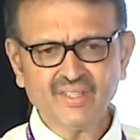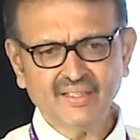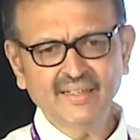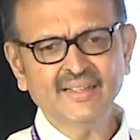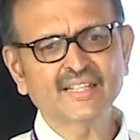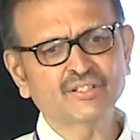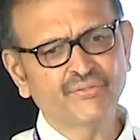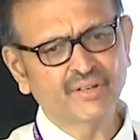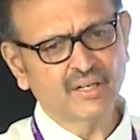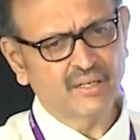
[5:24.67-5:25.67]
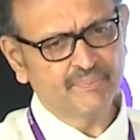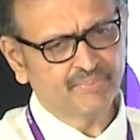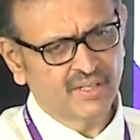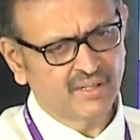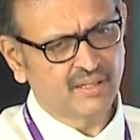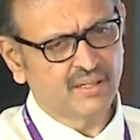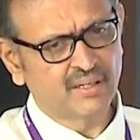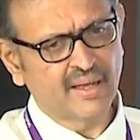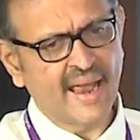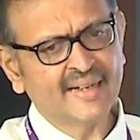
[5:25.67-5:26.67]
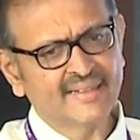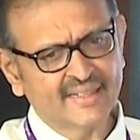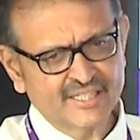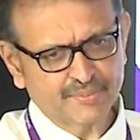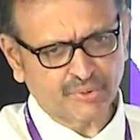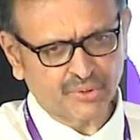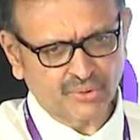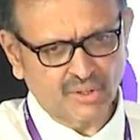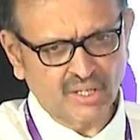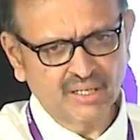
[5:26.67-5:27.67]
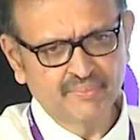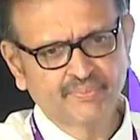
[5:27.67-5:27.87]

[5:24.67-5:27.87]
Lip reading: In case of a antagonist protocol,